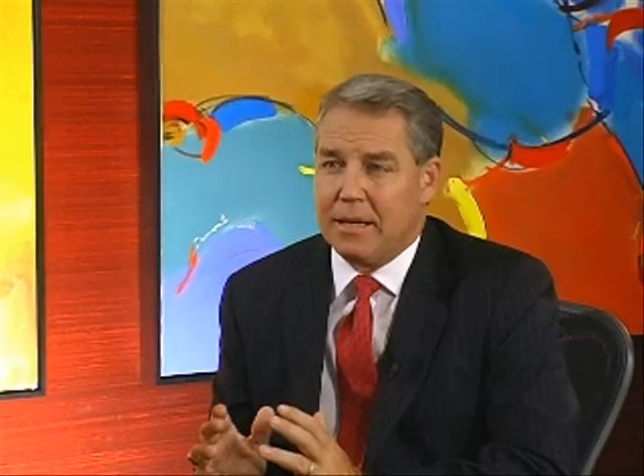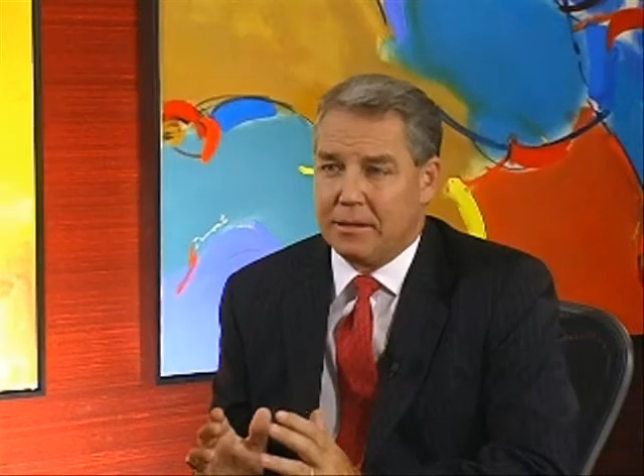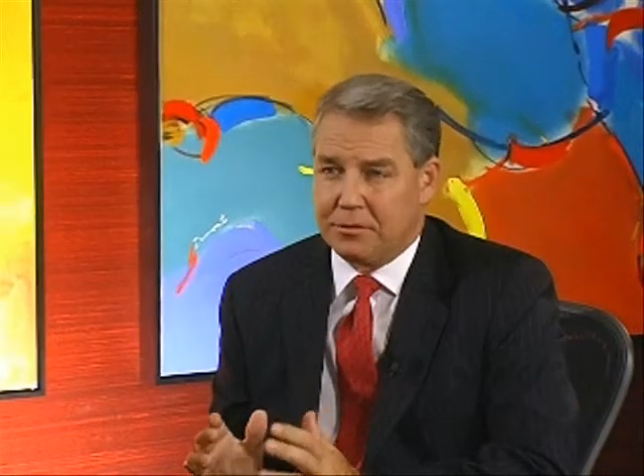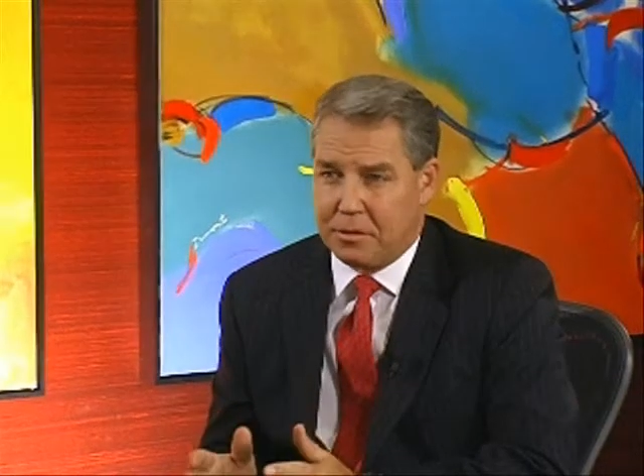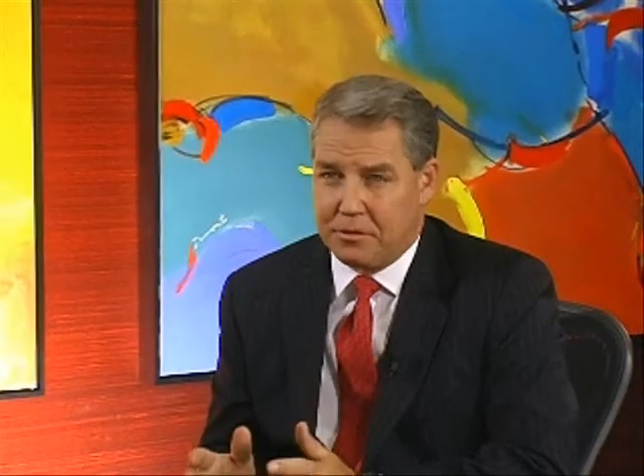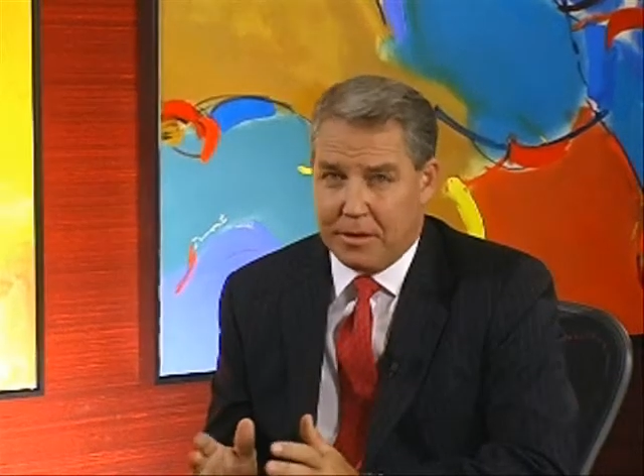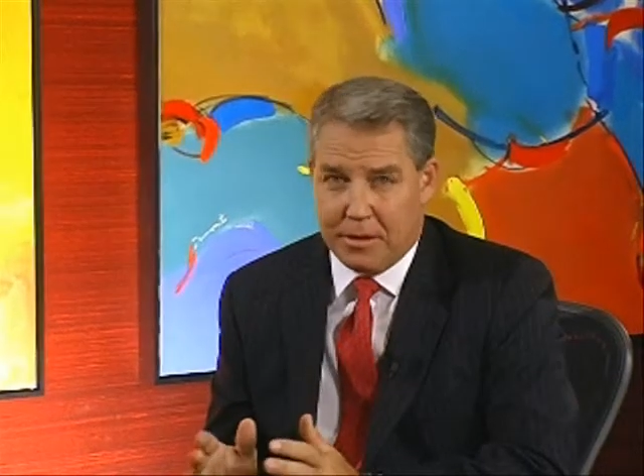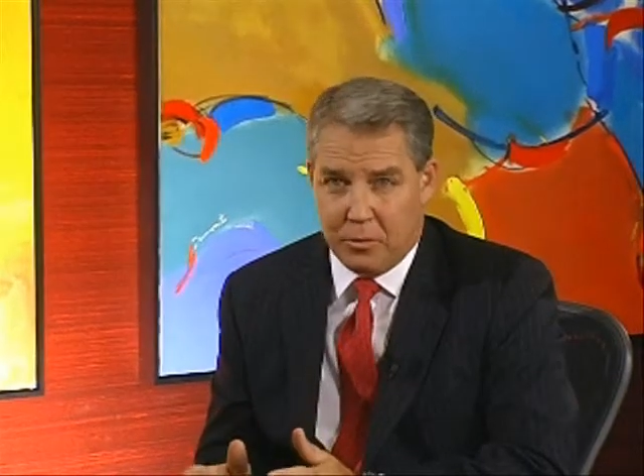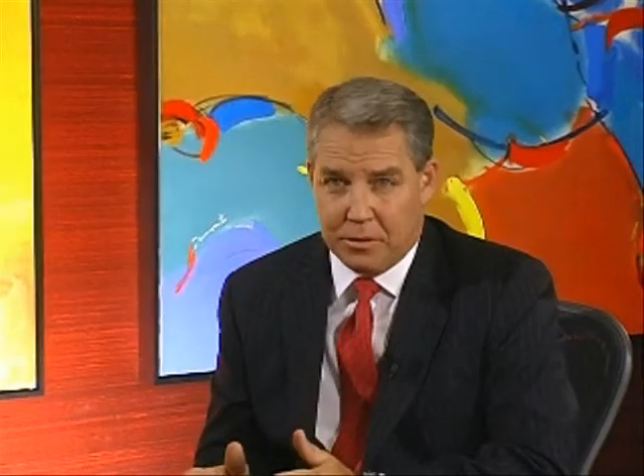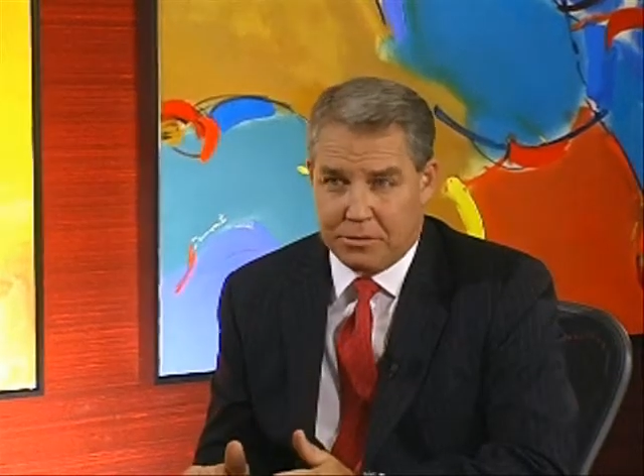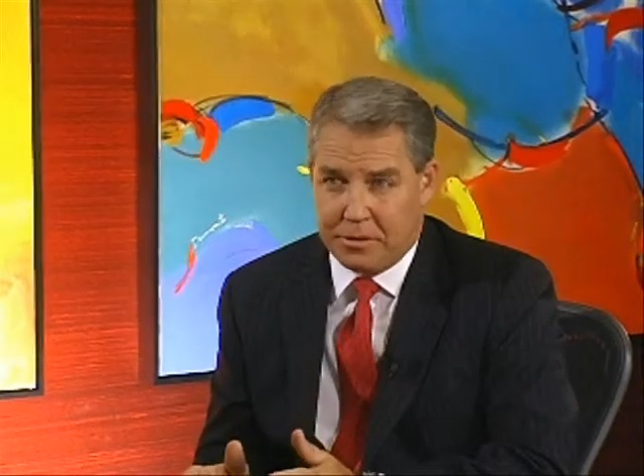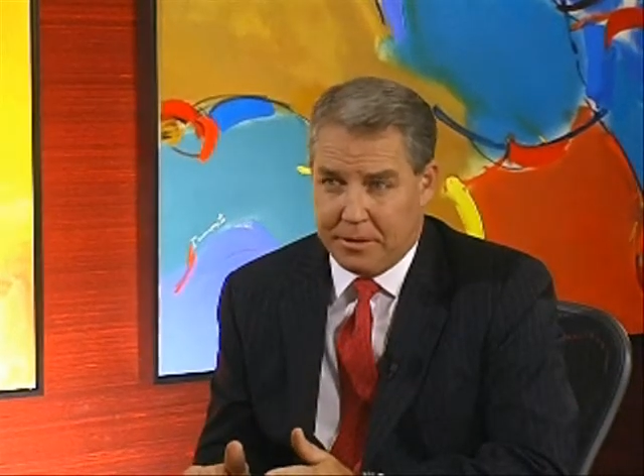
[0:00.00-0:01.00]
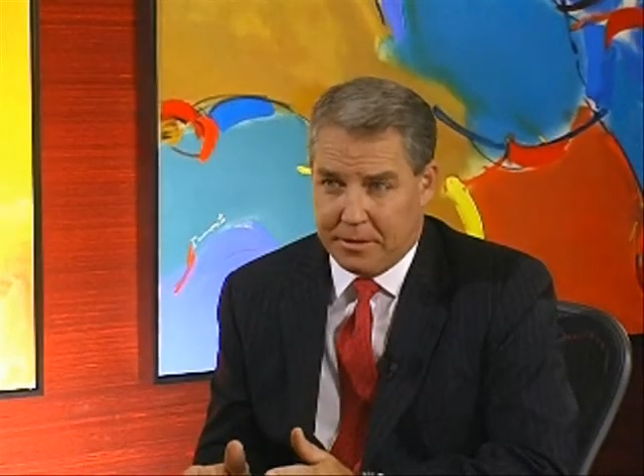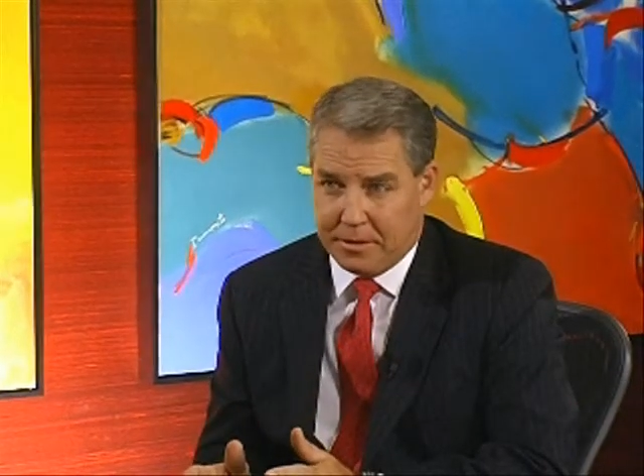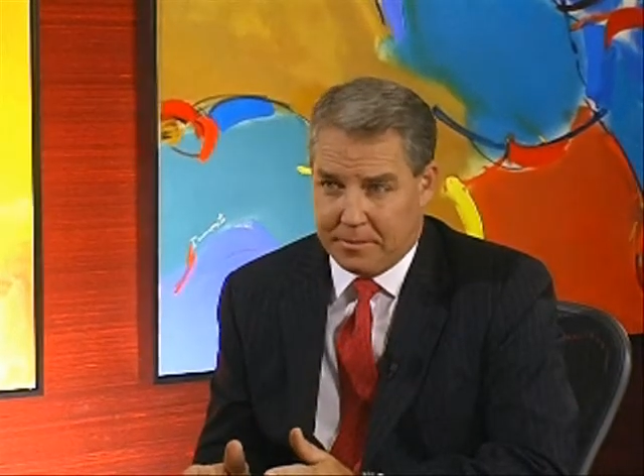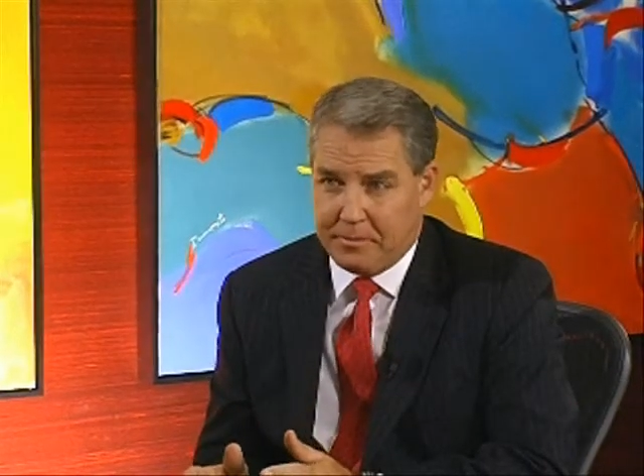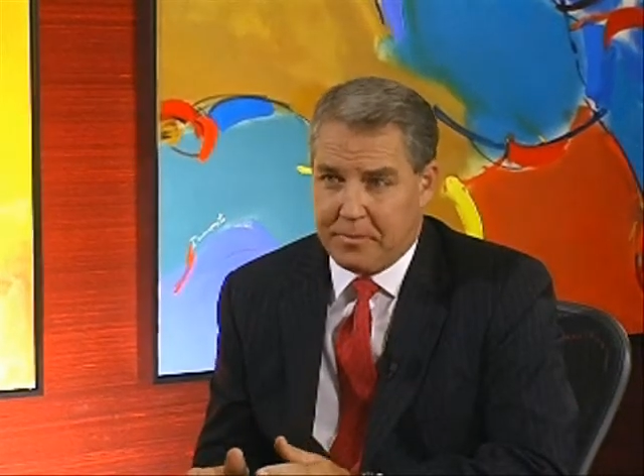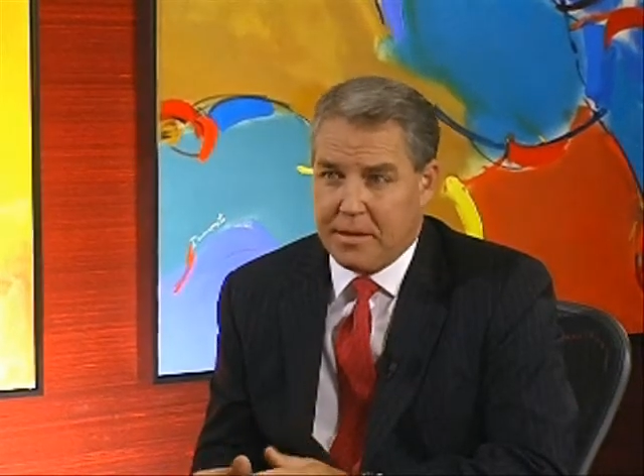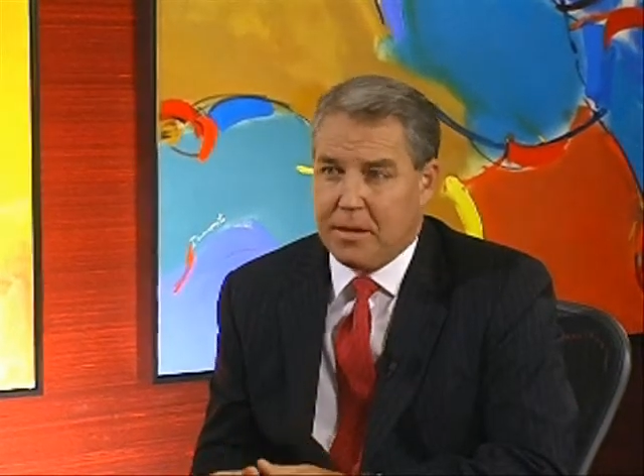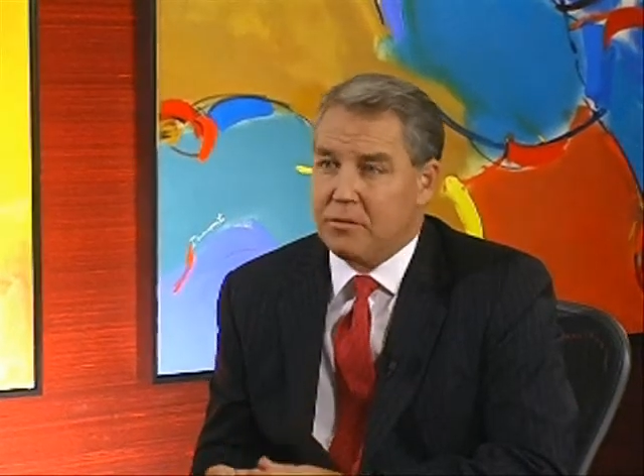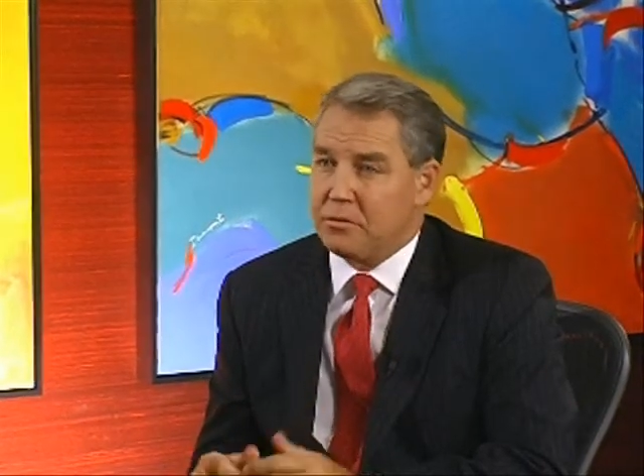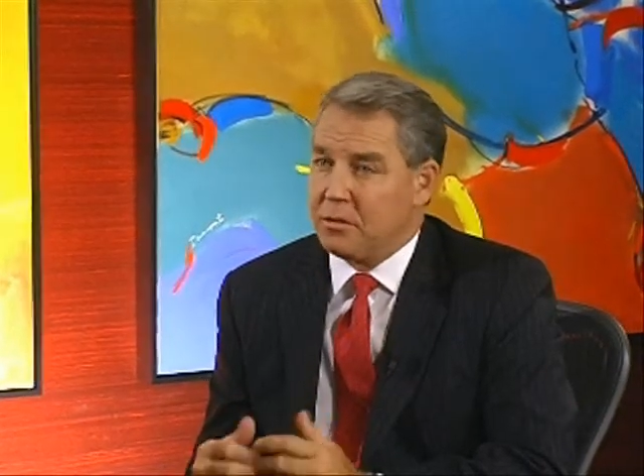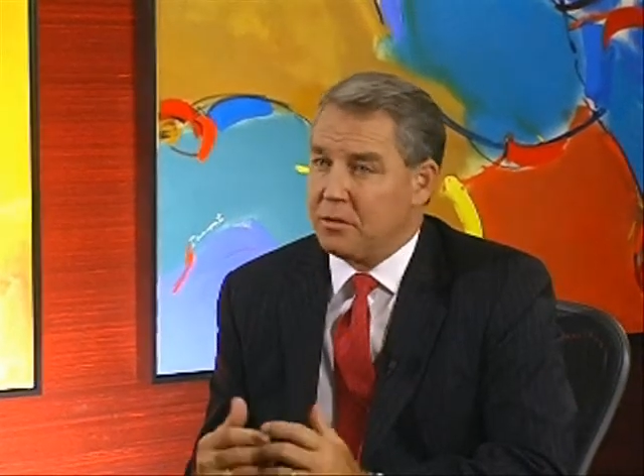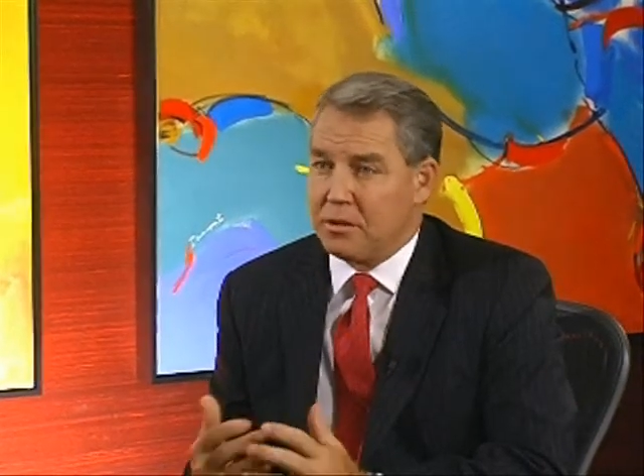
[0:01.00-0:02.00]
and surveyed once a year.
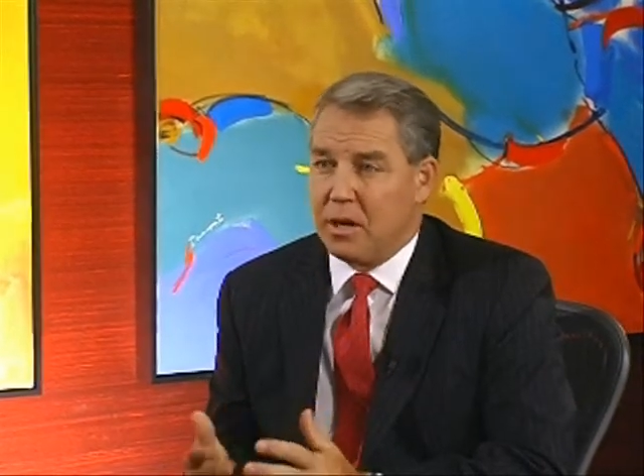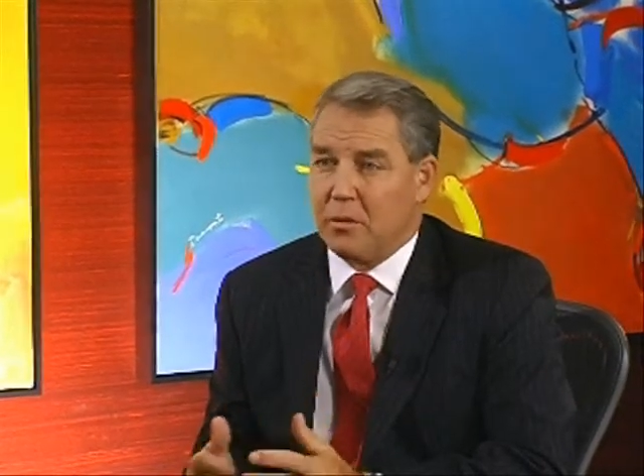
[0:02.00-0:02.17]
So there's